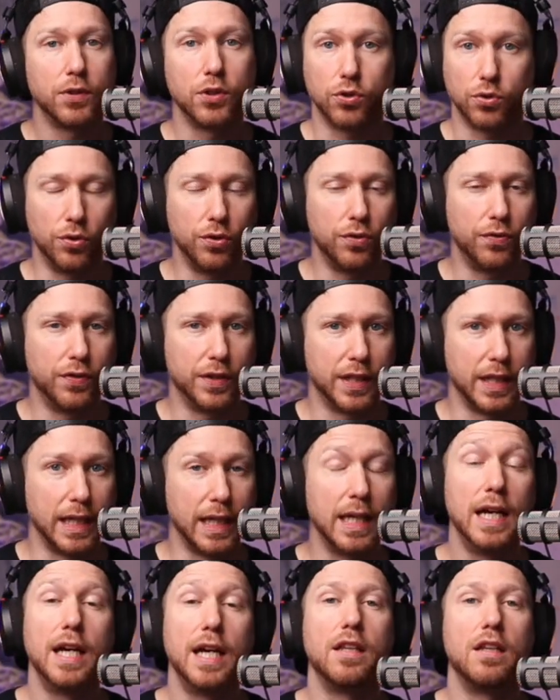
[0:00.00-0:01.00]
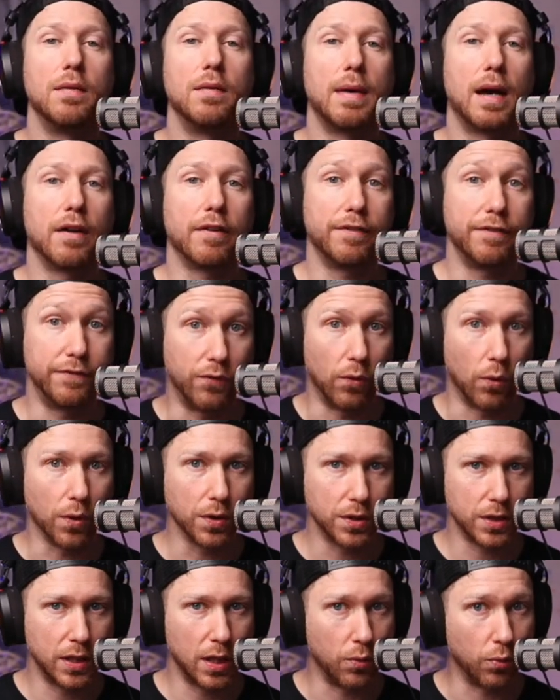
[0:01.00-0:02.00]
Truthfully, the amount of
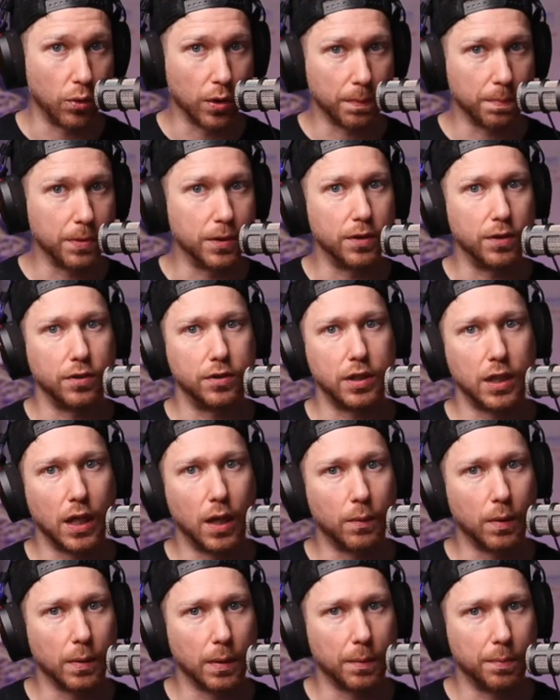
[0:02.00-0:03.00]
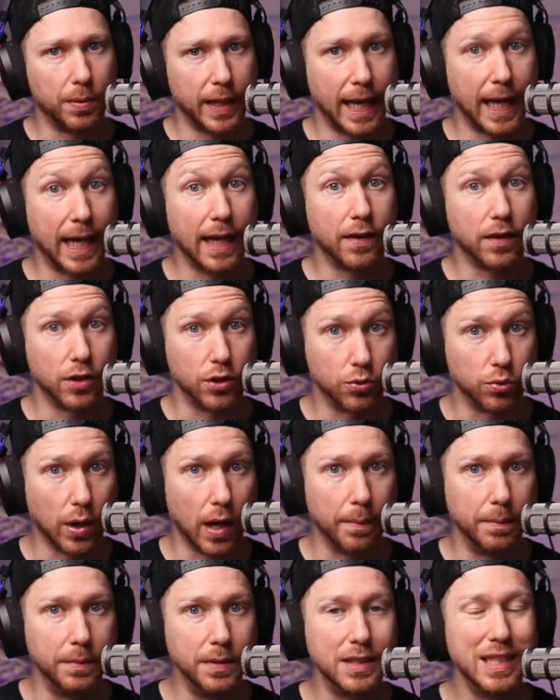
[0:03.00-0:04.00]
force that we're producing when we're playing the
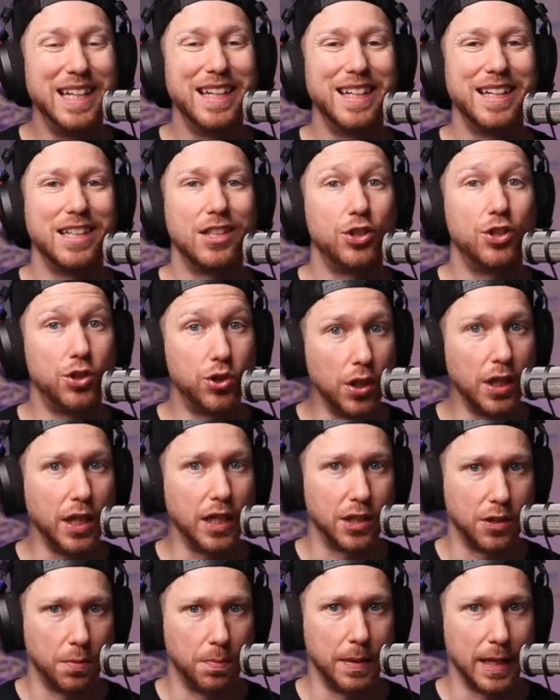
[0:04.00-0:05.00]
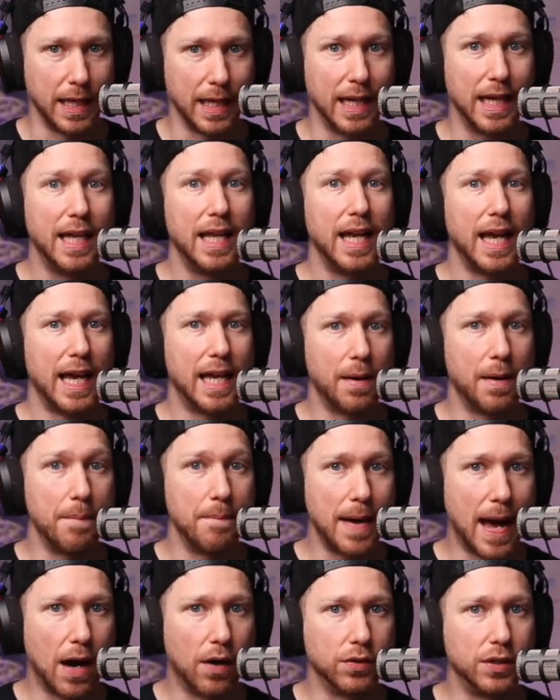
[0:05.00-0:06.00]
drums shouldn't be an
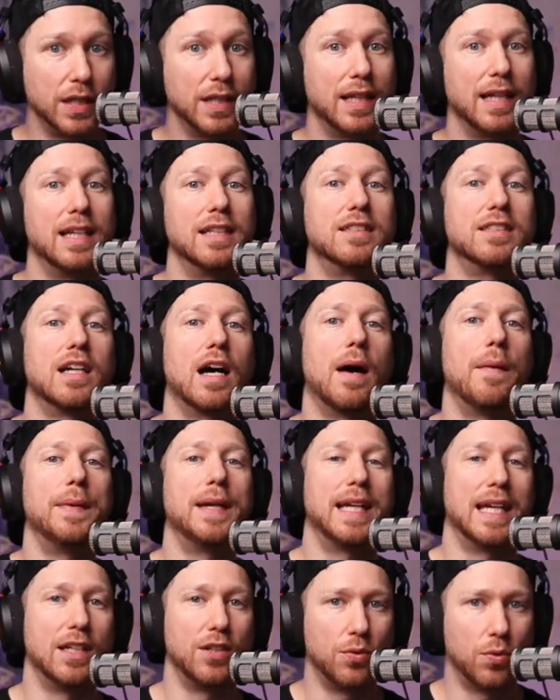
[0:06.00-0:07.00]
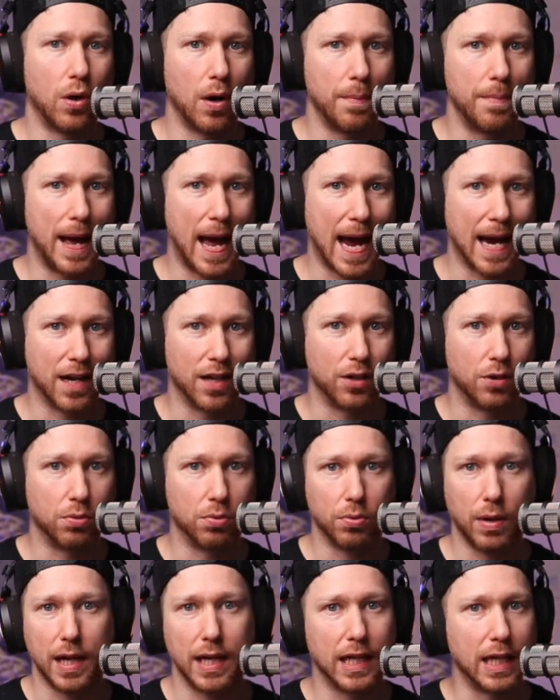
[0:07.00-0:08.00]
amount that is coming into our back and
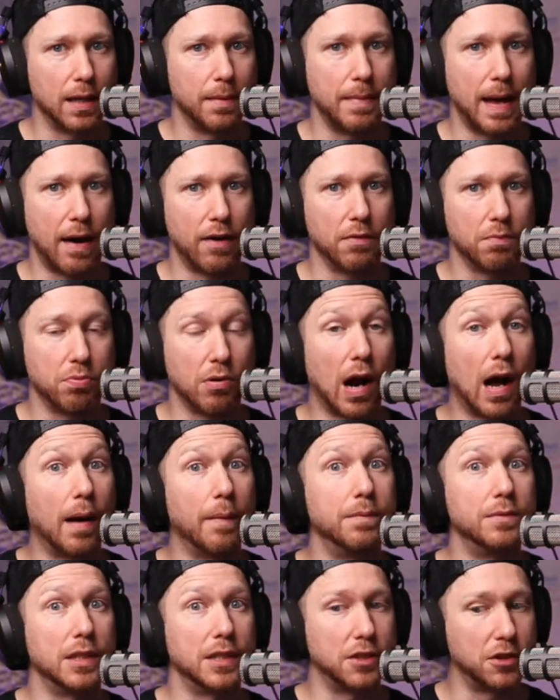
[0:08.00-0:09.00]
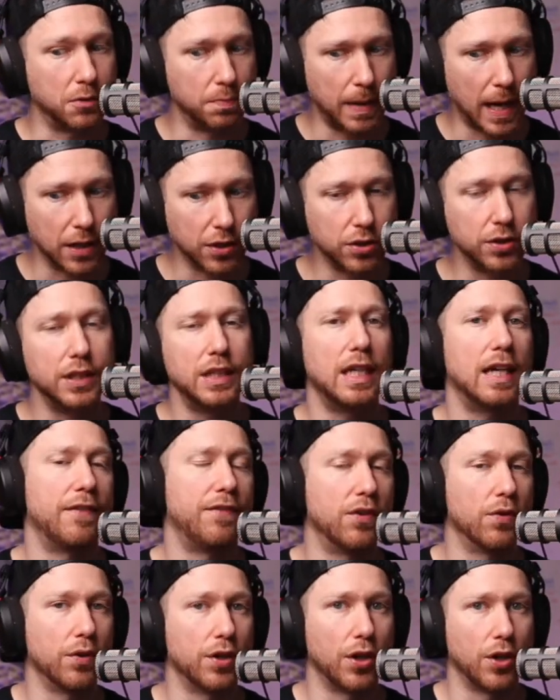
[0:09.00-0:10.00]
creating an amount of problems, especially
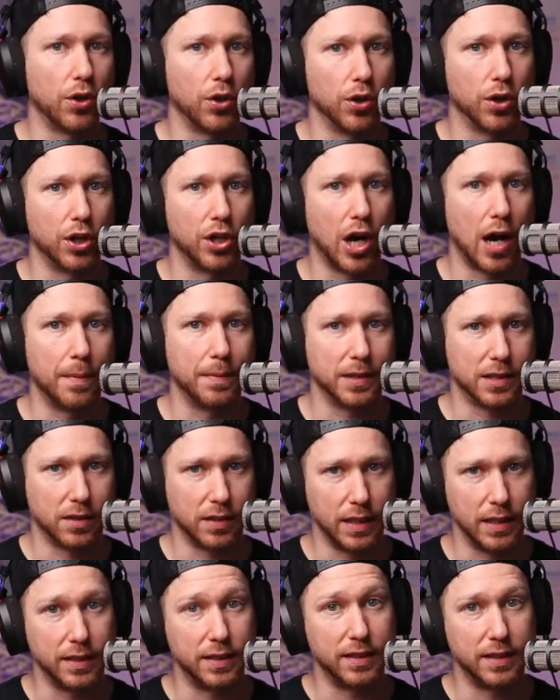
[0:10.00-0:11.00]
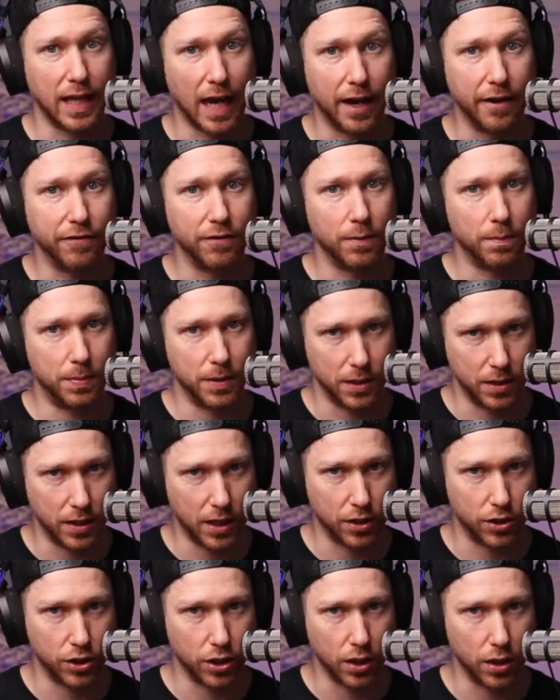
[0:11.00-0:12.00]
if you're in an ergonomically safe
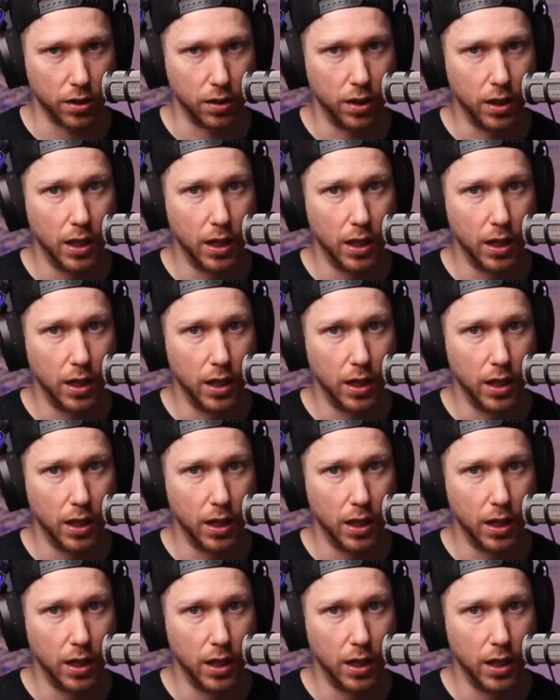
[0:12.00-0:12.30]
position.